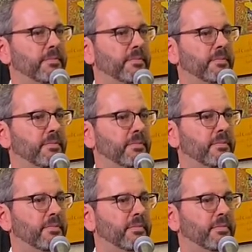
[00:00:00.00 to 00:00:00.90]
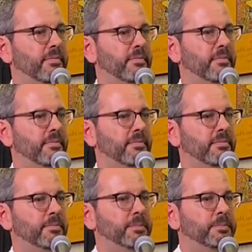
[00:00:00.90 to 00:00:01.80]
What are the
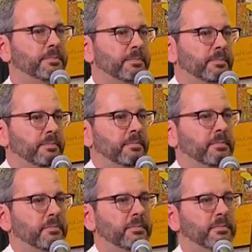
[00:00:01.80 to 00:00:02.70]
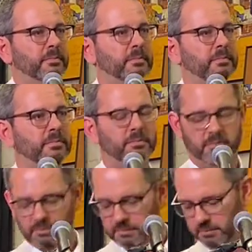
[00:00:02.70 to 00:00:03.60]
academic
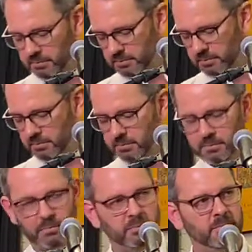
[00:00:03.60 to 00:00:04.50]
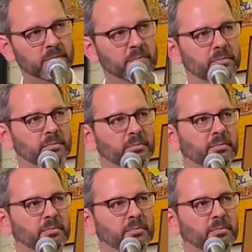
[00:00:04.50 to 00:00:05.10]
neurosurgeons doing